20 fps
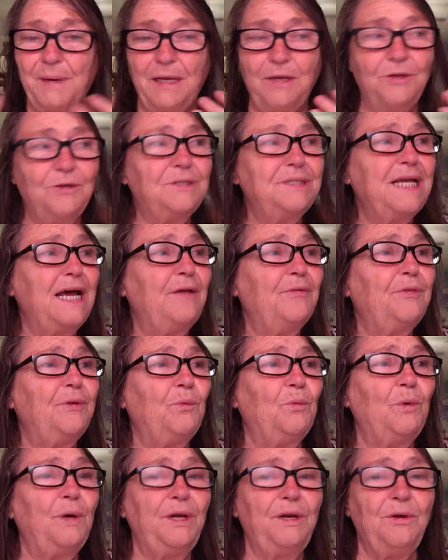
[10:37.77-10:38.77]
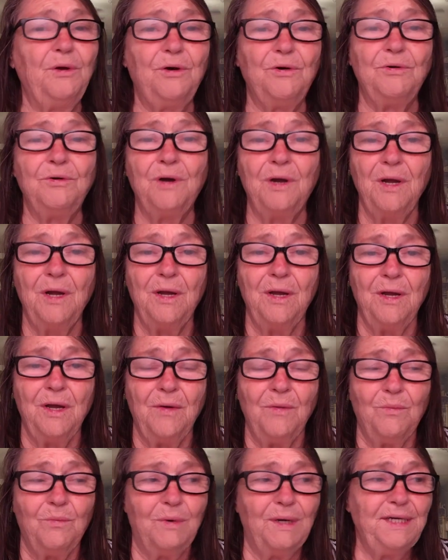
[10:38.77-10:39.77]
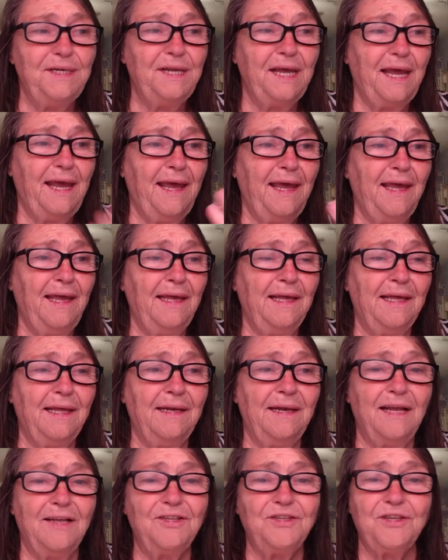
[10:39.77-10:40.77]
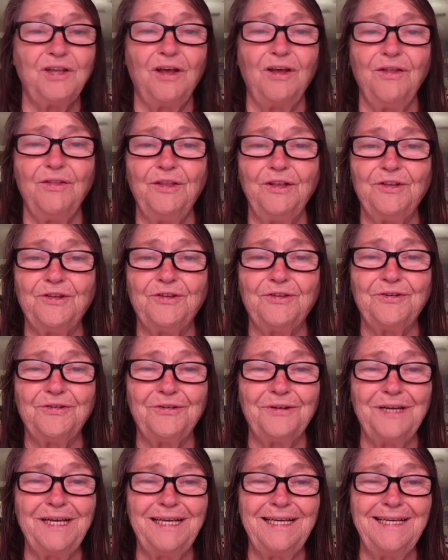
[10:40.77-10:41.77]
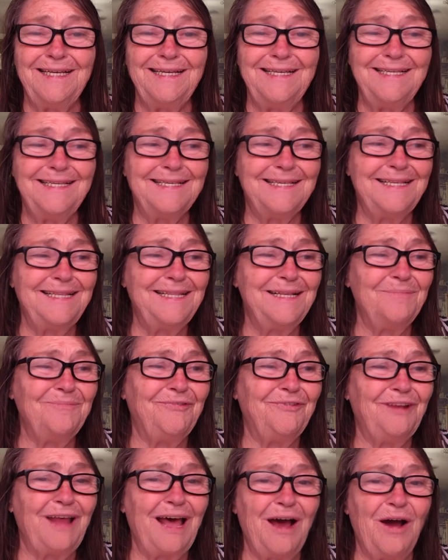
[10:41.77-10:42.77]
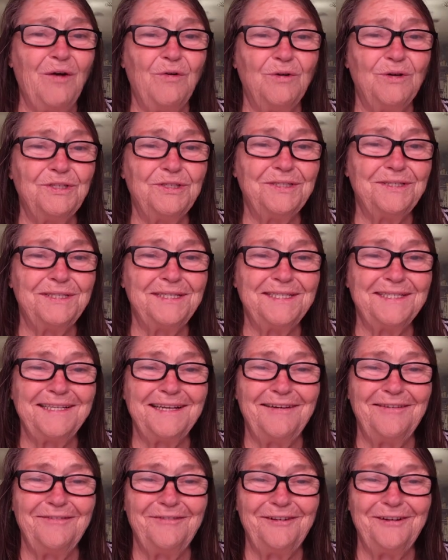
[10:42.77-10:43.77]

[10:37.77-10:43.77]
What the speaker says: I looked out the window one day and I saw the trees and the flowers and stuff,